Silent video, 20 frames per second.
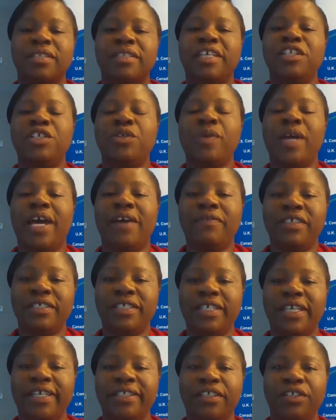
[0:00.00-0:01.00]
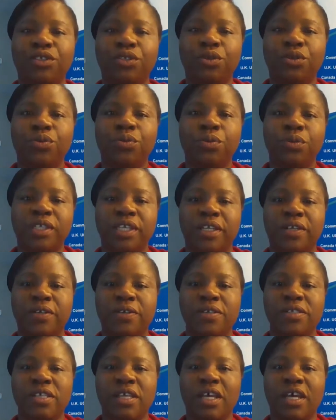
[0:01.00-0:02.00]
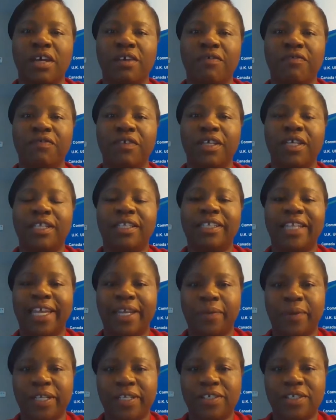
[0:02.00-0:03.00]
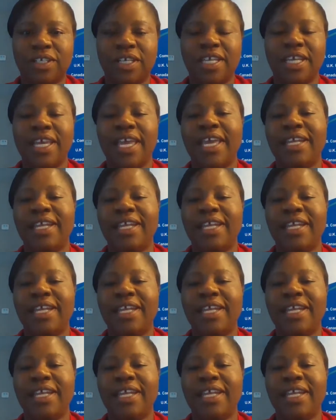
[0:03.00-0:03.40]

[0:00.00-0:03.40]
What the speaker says: then you have to take the 2 years of language.